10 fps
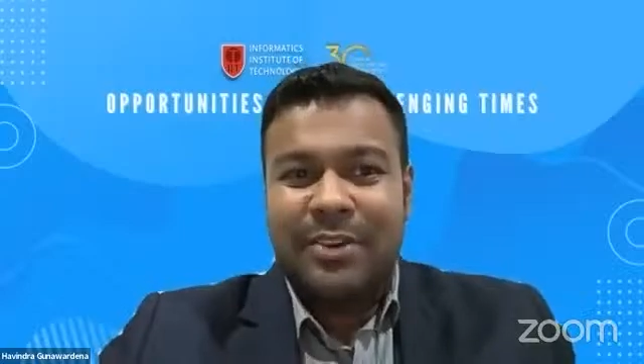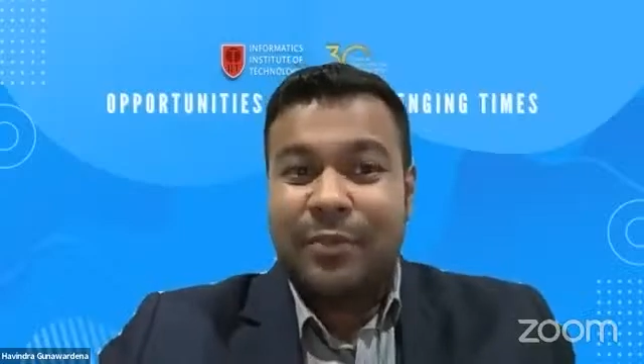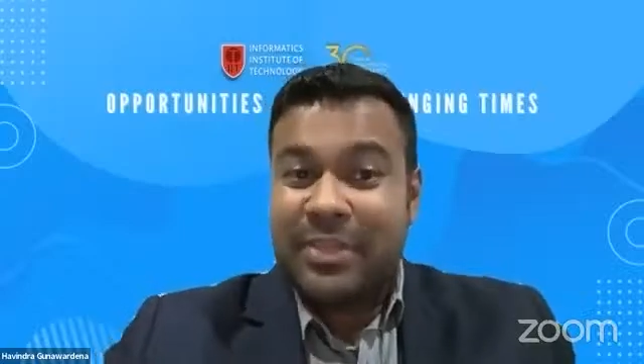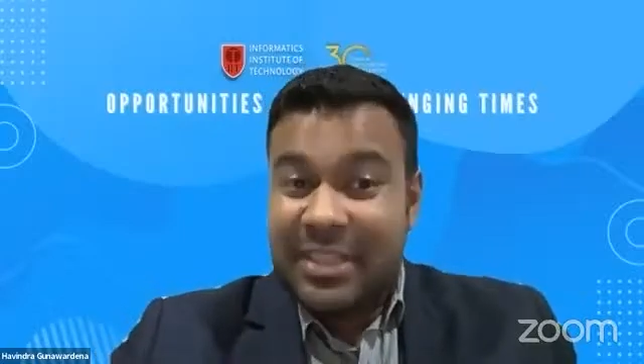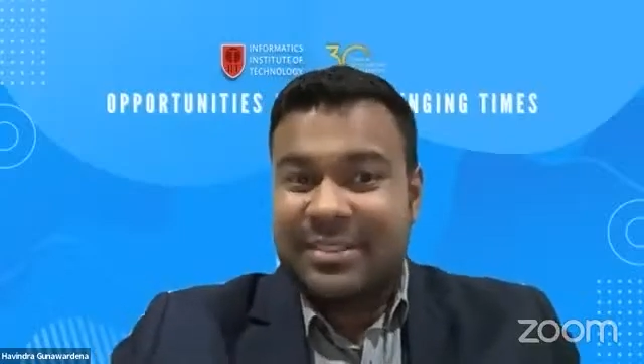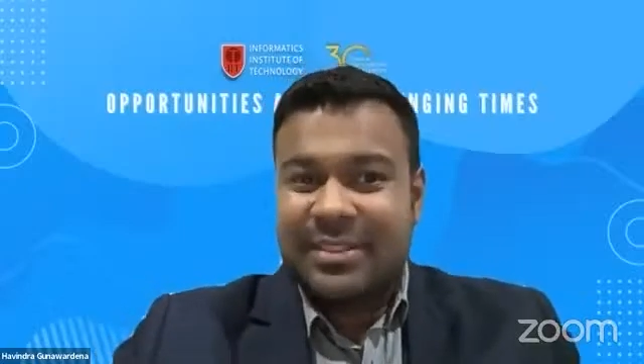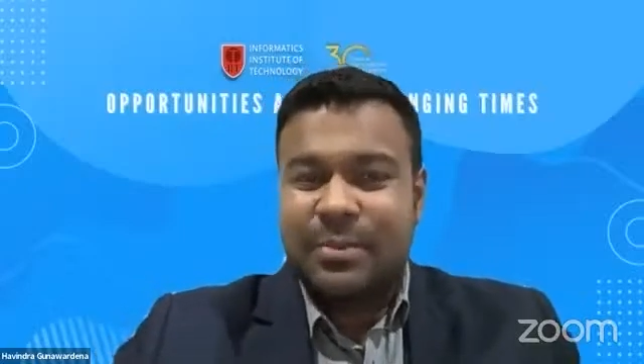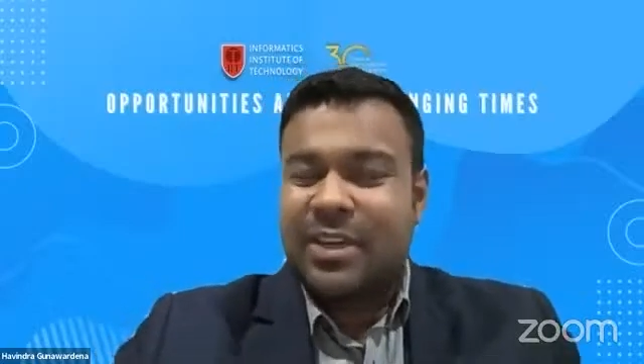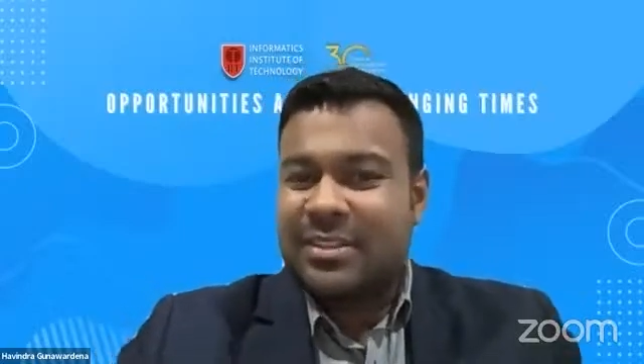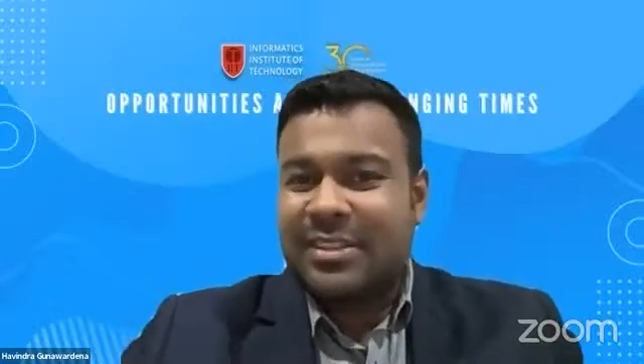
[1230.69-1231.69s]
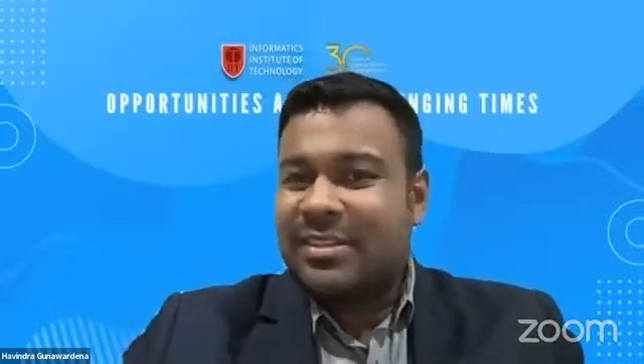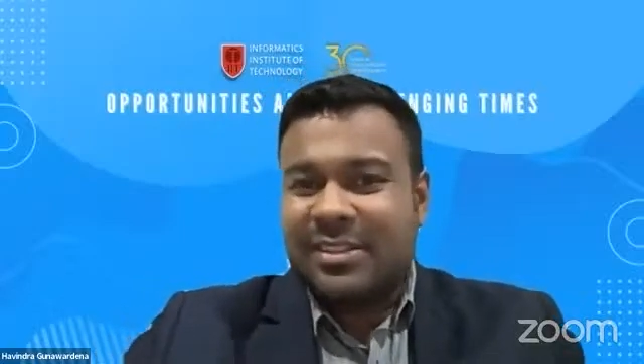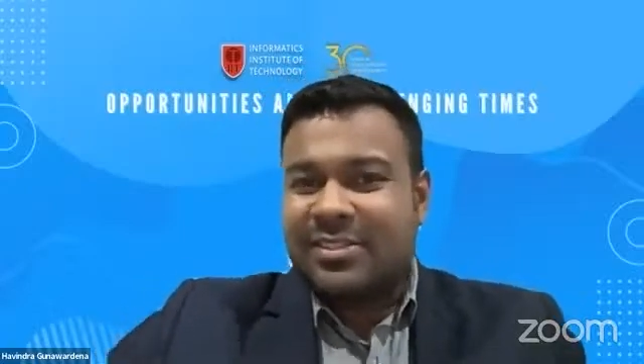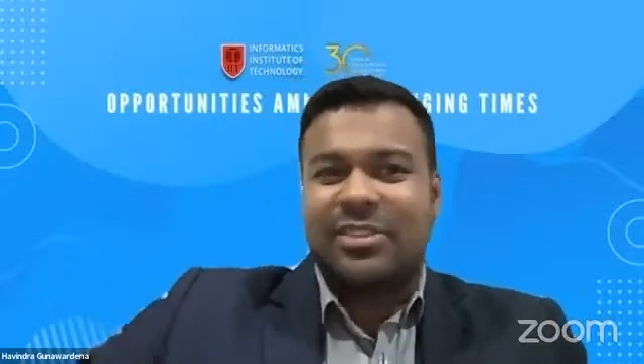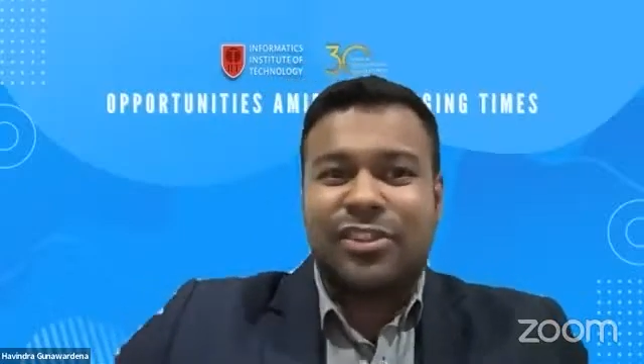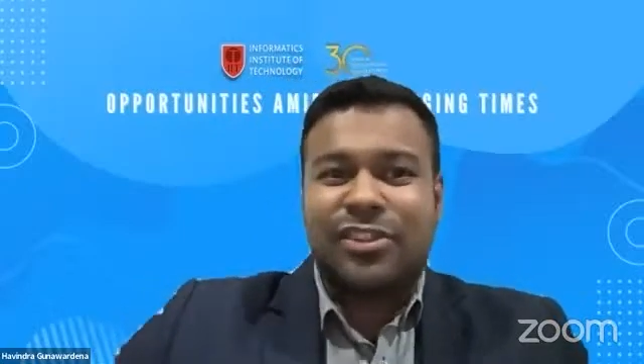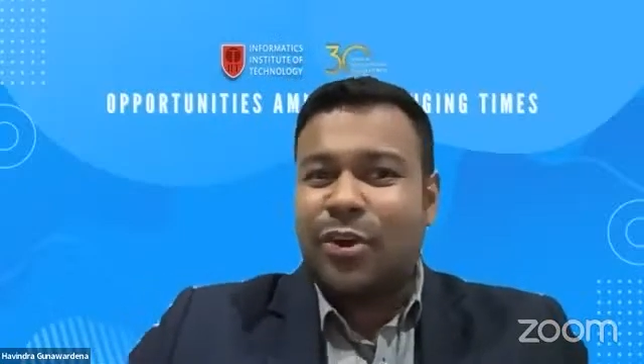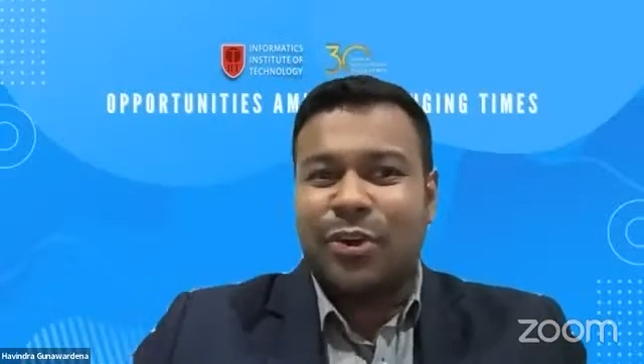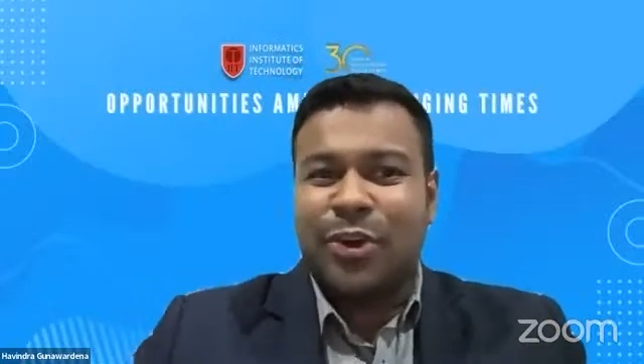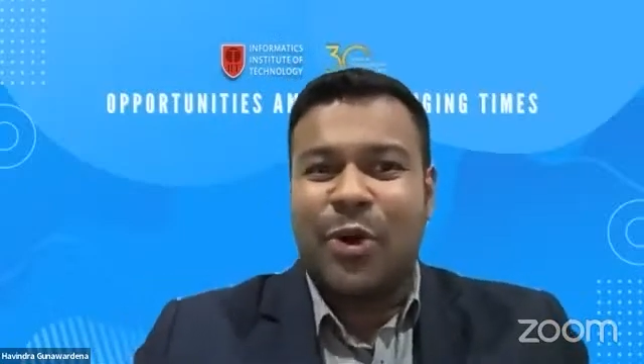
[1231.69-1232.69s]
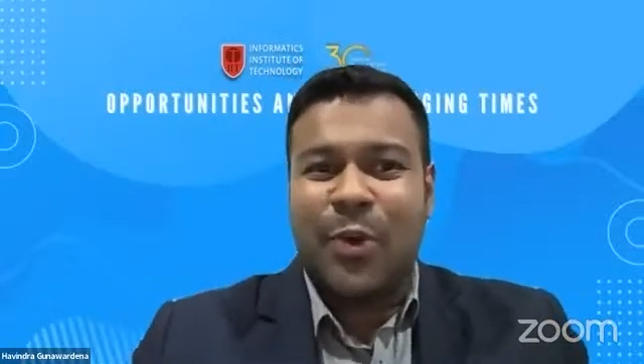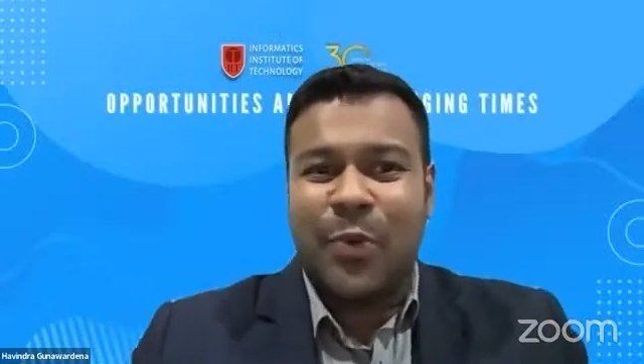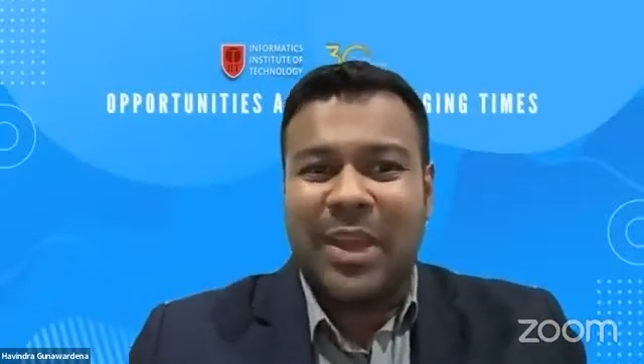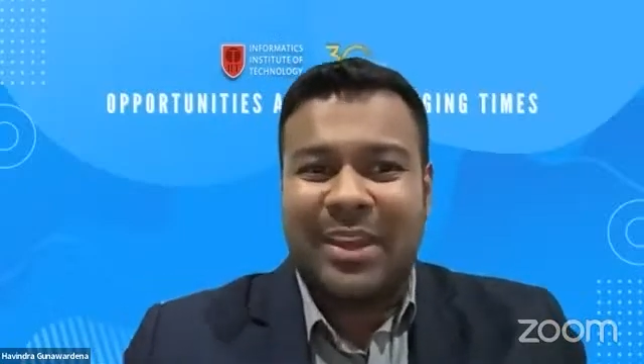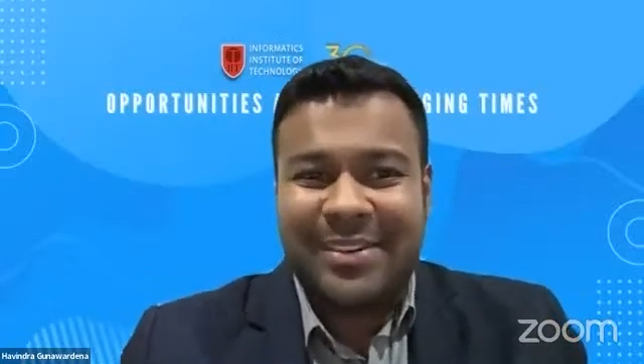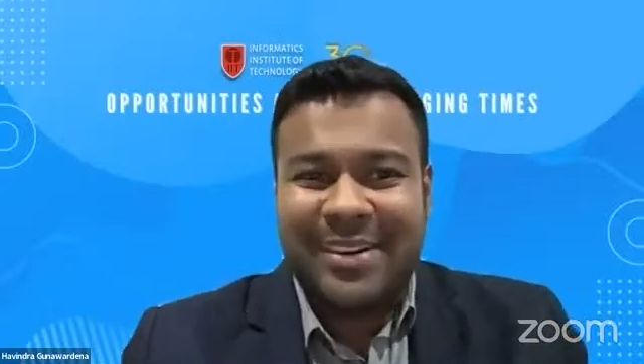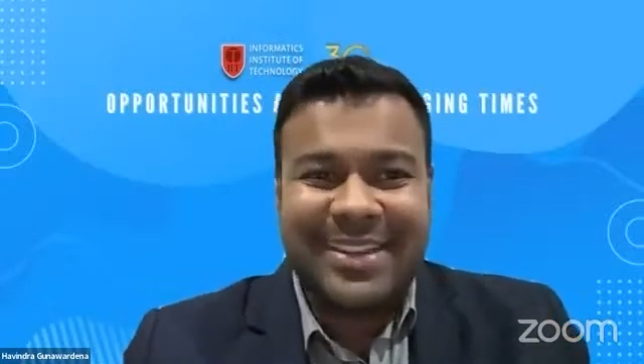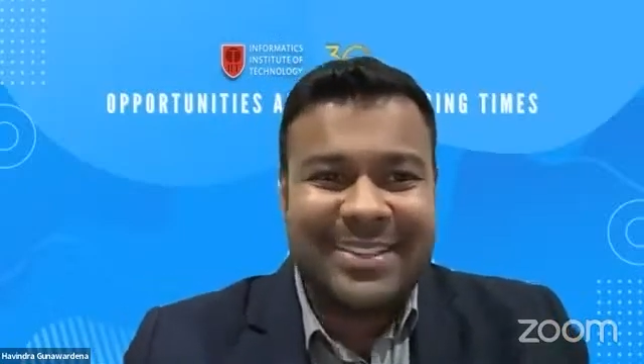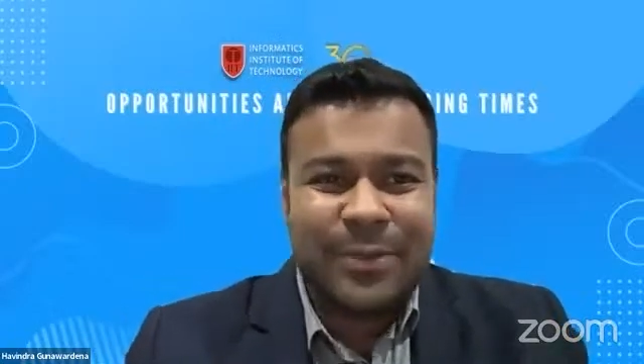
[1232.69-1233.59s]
for this, because it's not going to go away, right?